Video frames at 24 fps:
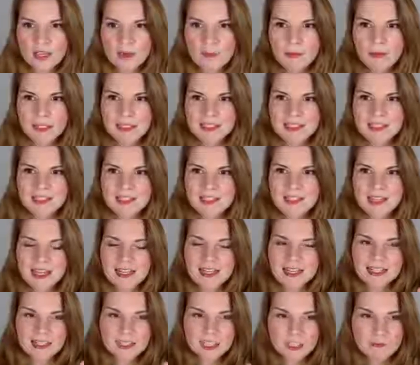but instead
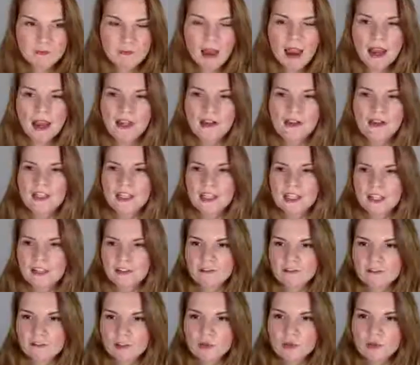inspiring
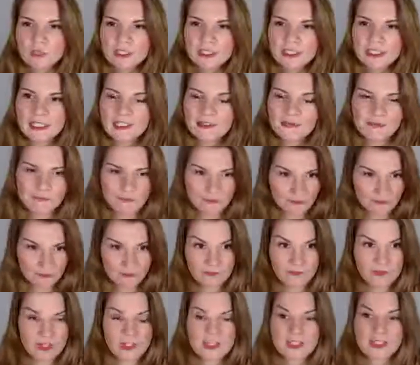and fueling,
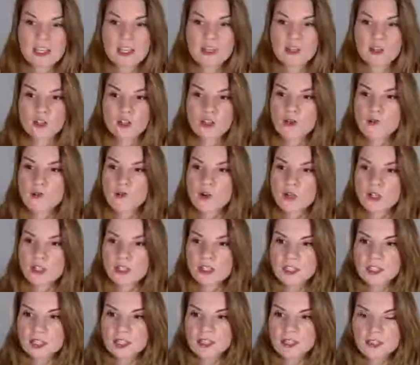let's say, the good works
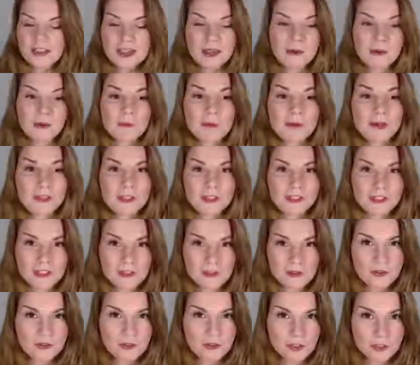that they were put on this
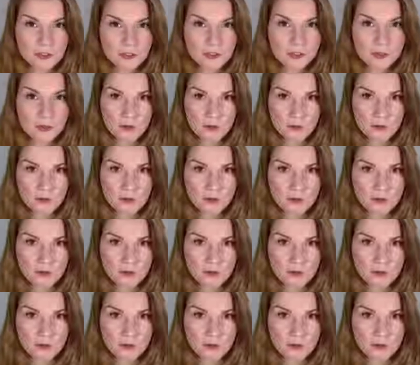earth to do.